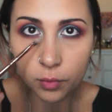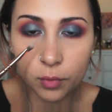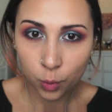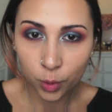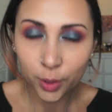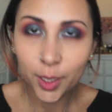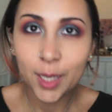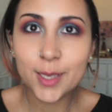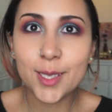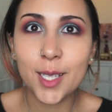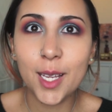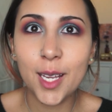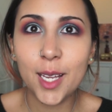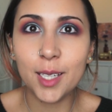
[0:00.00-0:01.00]
Well, that's
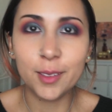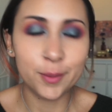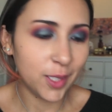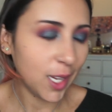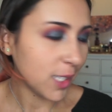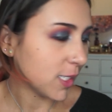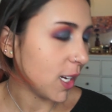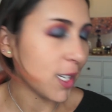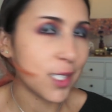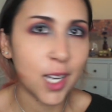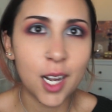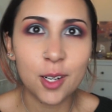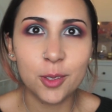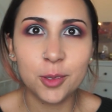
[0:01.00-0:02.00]
it. That's the
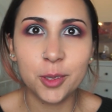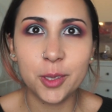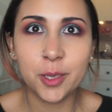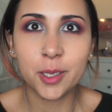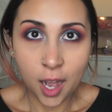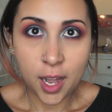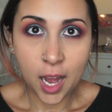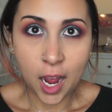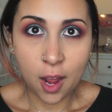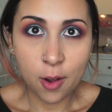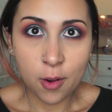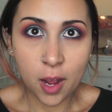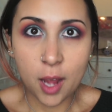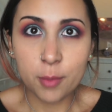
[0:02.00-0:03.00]
eyeshadow look.
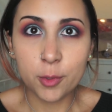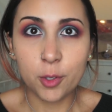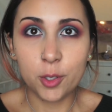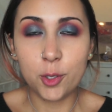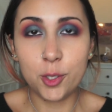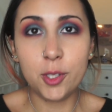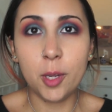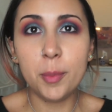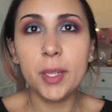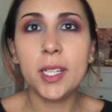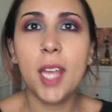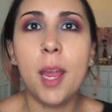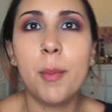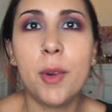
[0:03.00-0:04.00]
Now I'm going to stop the
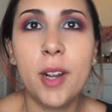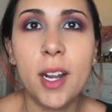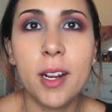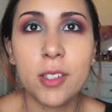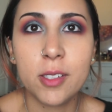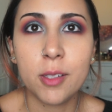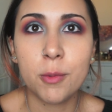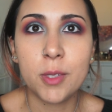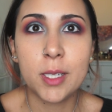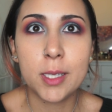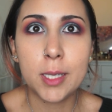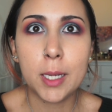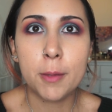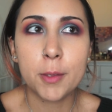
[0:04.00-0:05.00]
camera because I want to
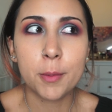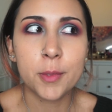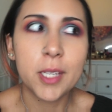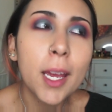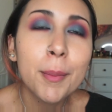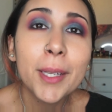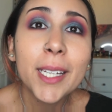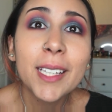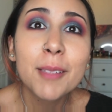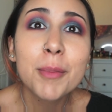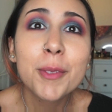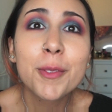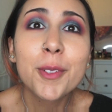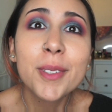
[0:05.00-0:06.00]
save some time again
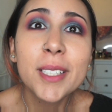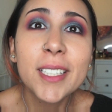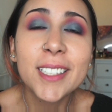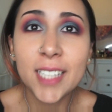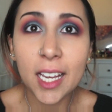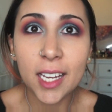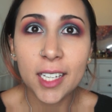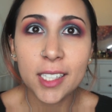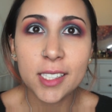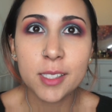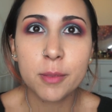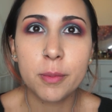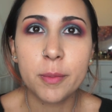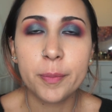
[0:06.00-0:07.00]
before it
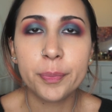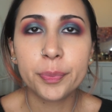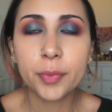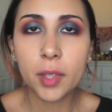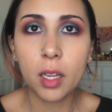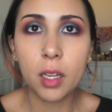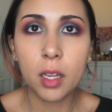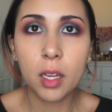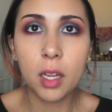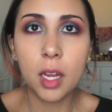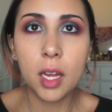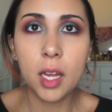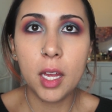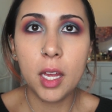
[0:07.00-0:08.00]
dies.
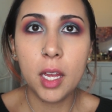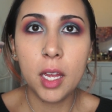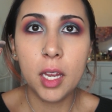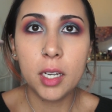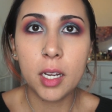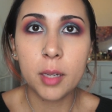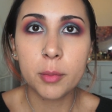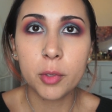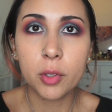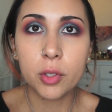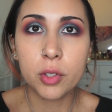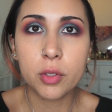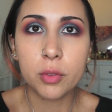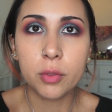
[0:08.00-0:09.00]
And I'm
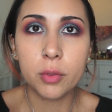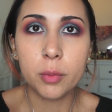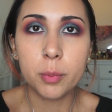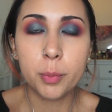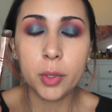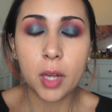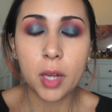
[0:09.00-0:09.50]
going to put